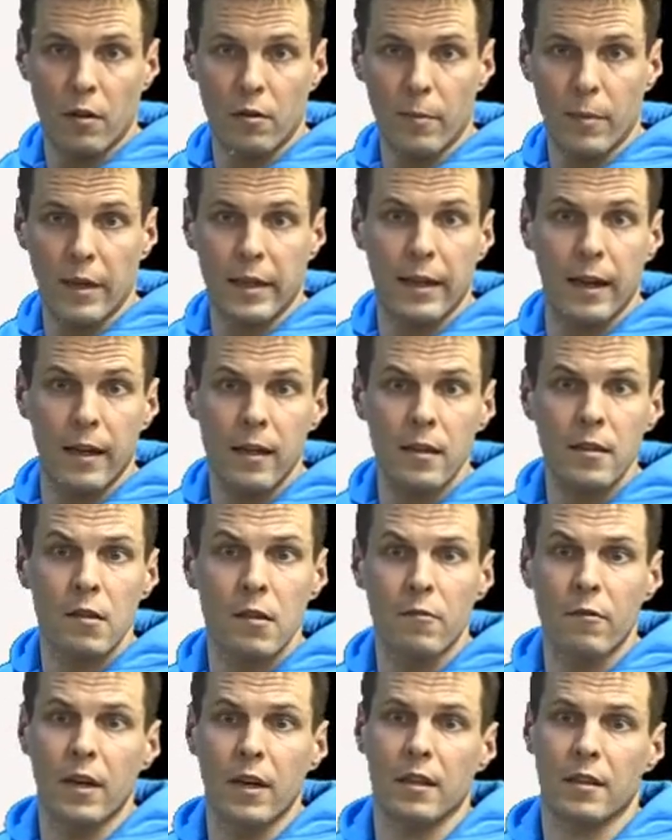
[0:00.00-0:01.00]
But that
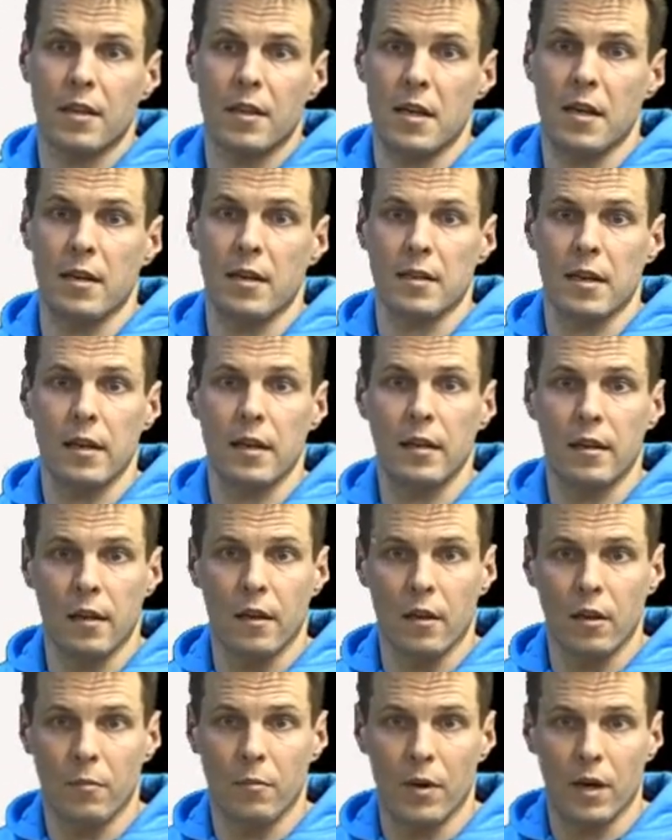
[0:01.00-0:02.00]
doesn't really tell us
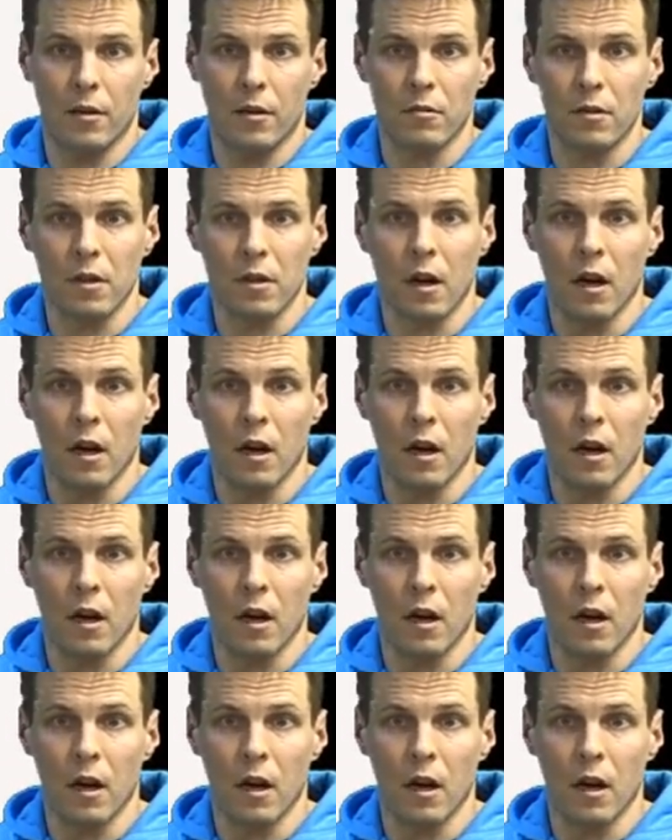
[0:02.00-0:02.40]
anything about